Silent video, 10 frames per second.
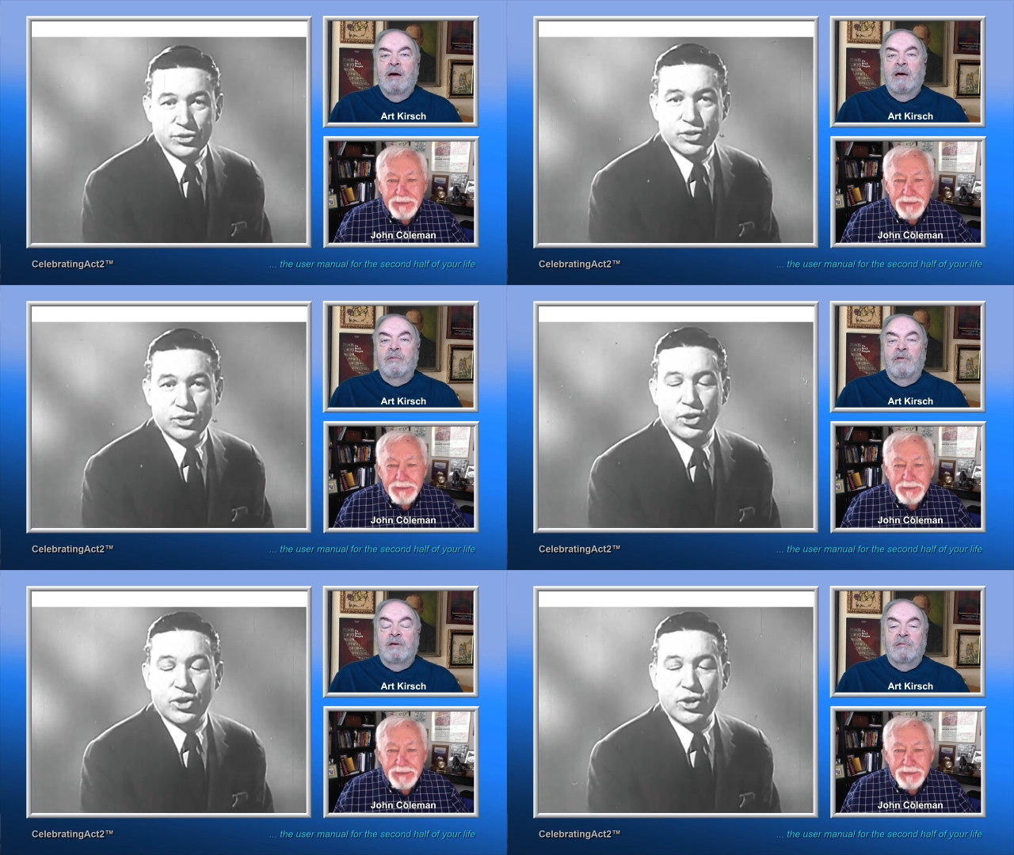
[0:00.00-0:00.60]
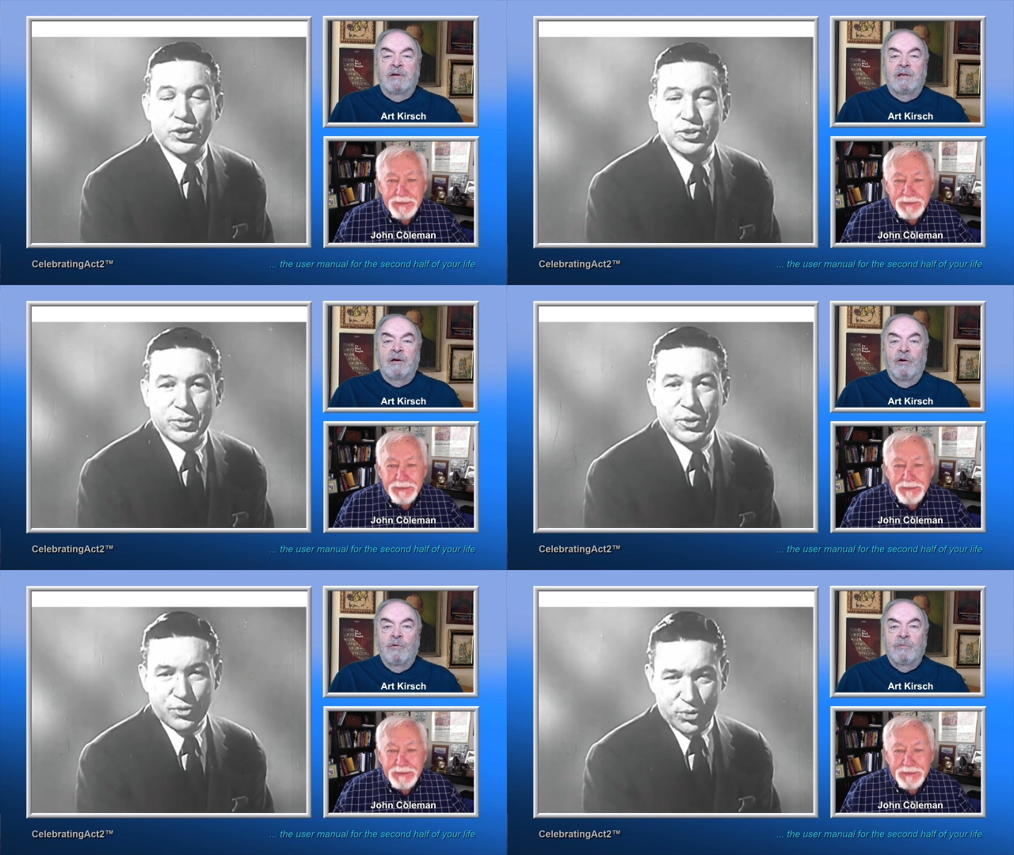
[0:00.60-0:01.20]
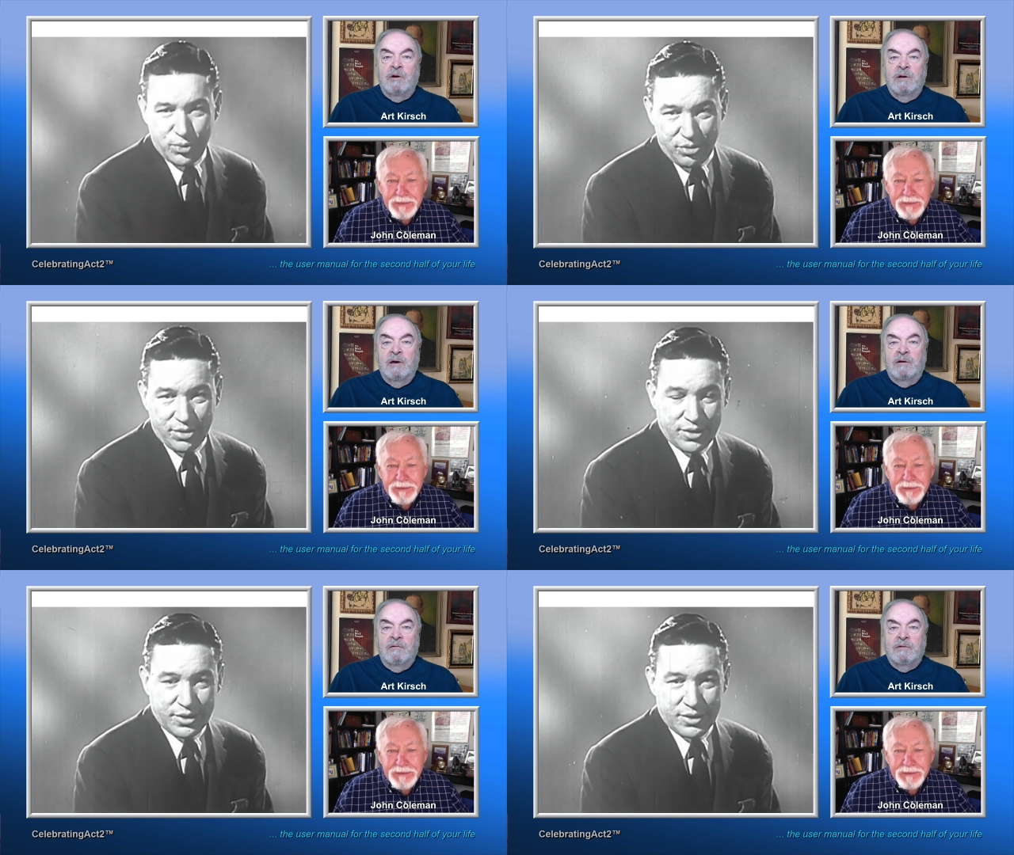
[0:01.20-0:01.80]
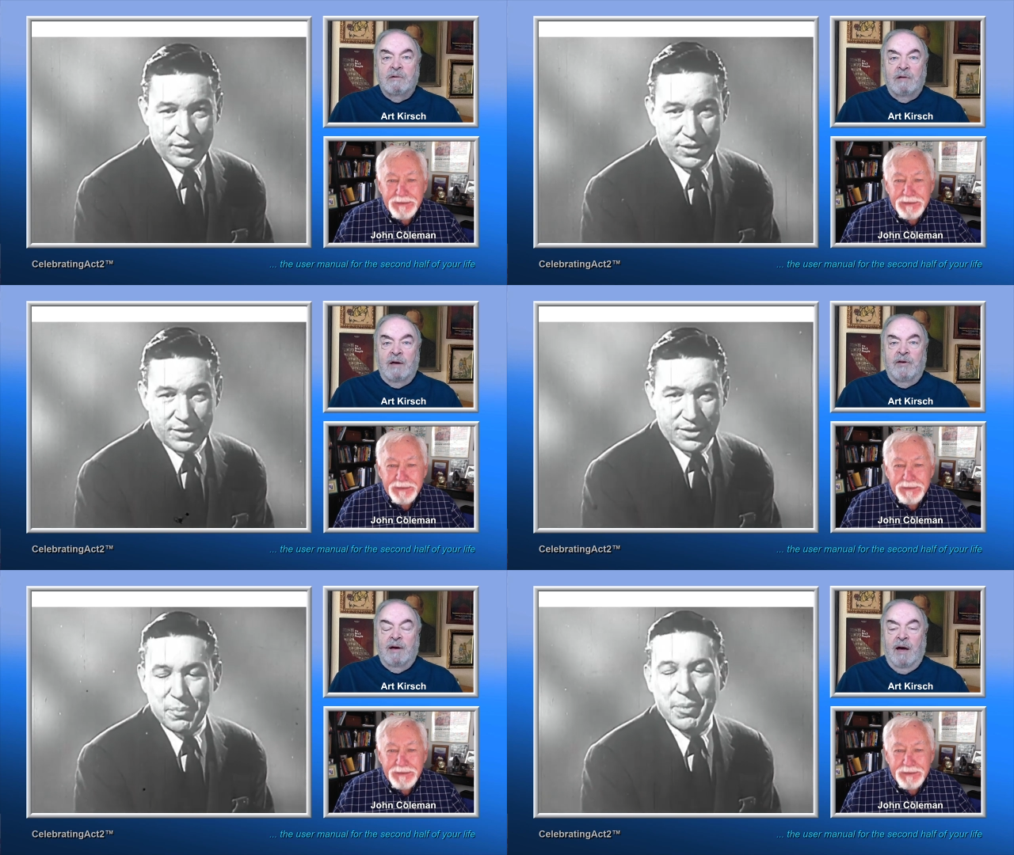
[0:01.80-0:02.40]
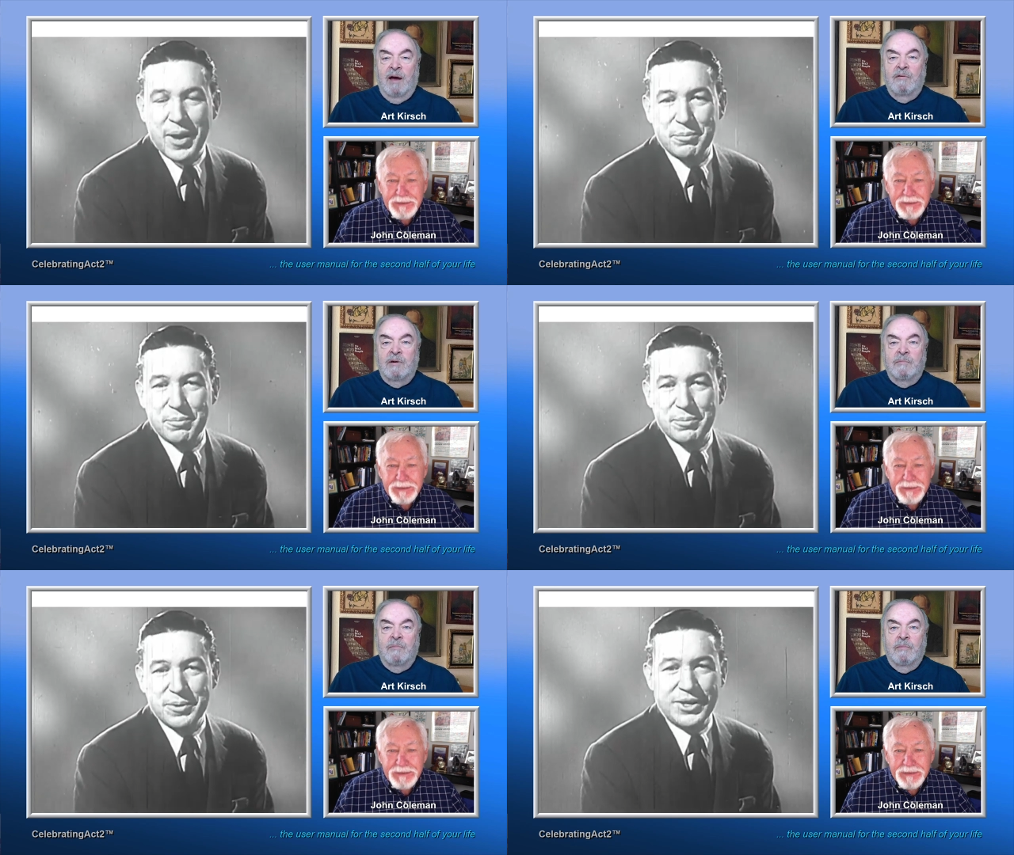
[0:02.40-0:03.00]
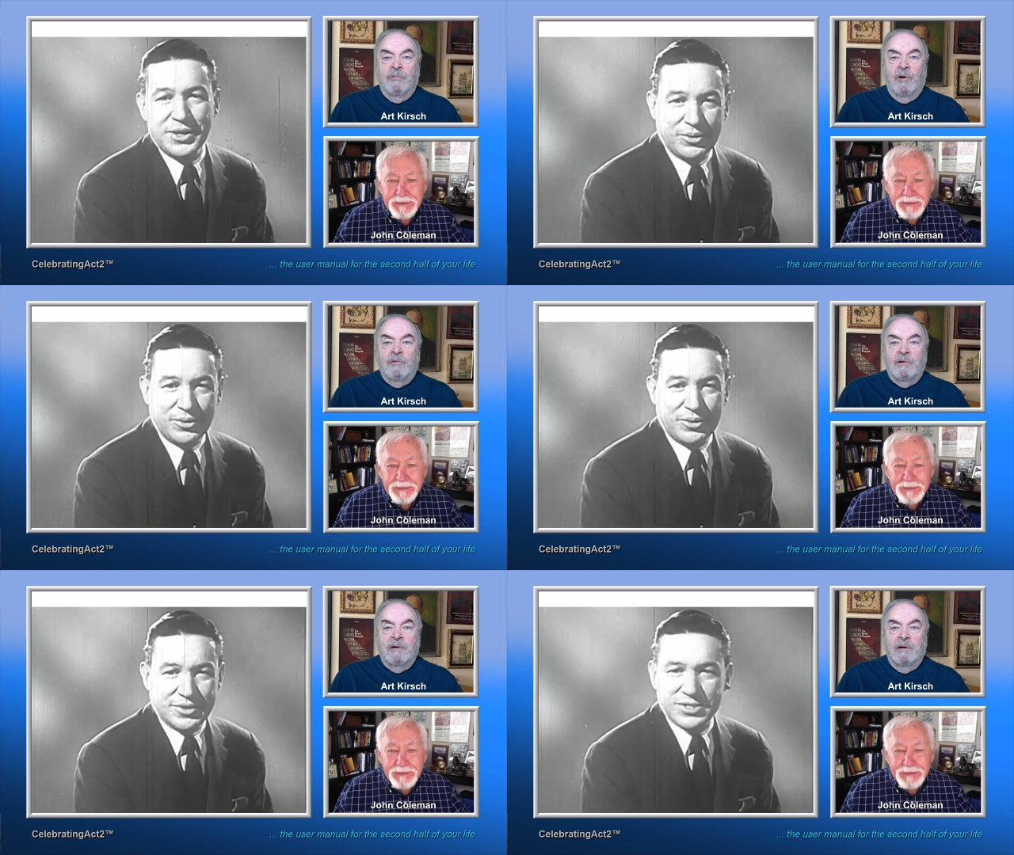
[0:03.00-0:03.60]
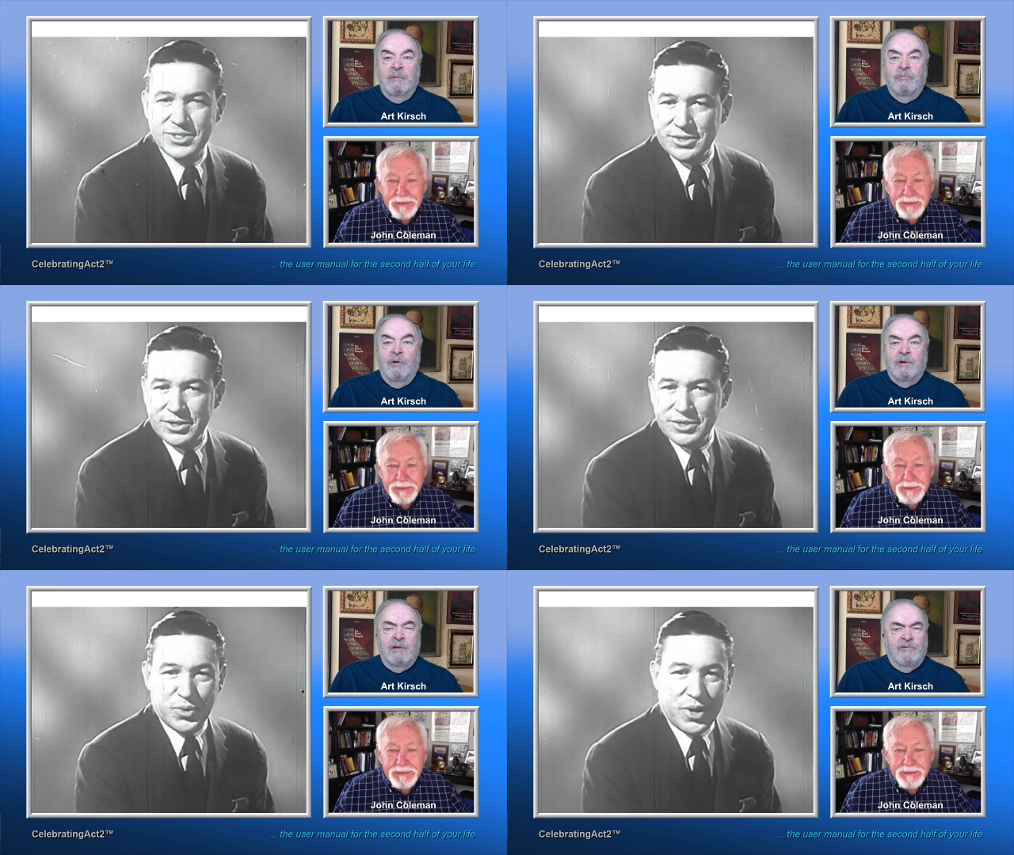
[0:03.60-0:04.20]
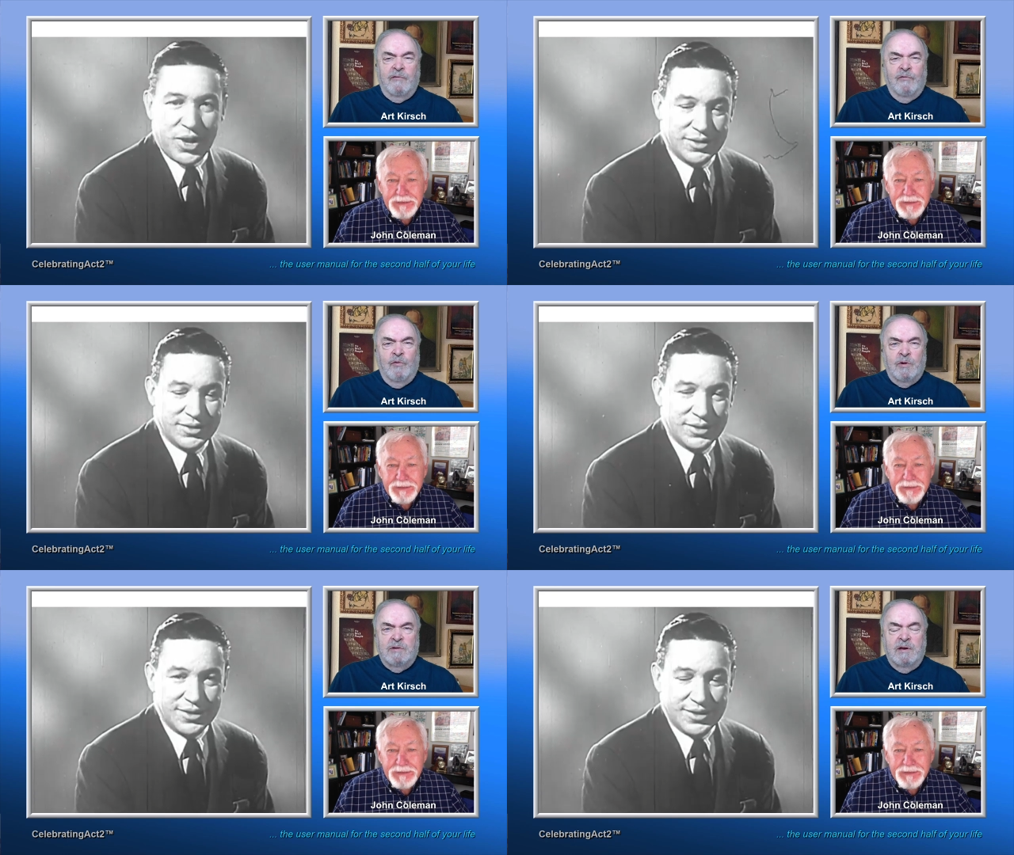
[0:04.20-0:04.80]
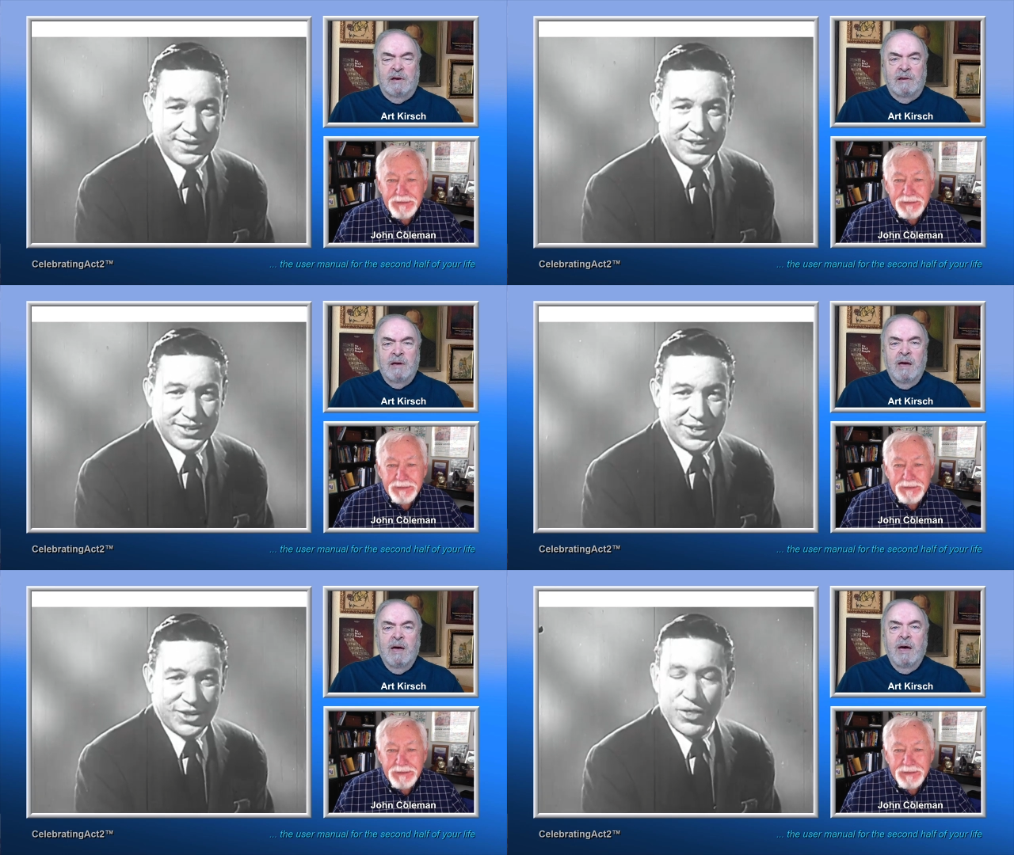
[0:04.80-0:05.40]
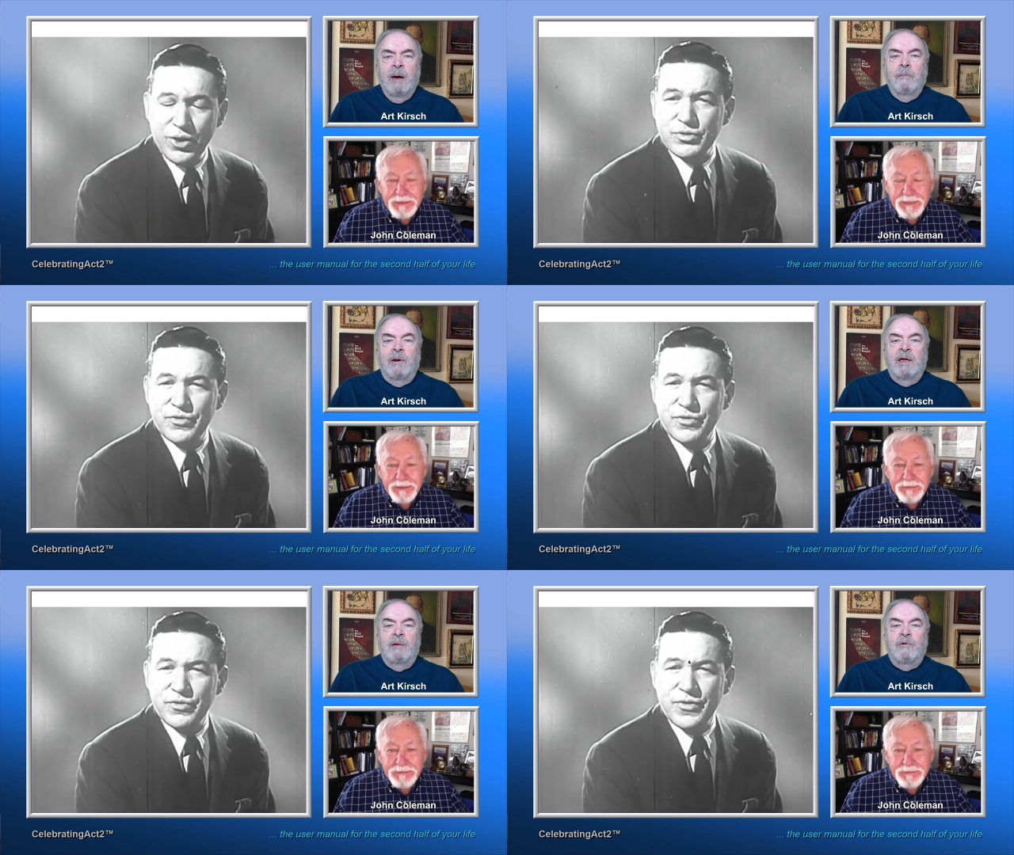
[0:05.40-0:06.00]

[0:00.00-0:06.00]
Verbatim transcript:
Speaker 1: the leading home run hitter until I think Aaron broke broke it at seven fourteen, but he yeah.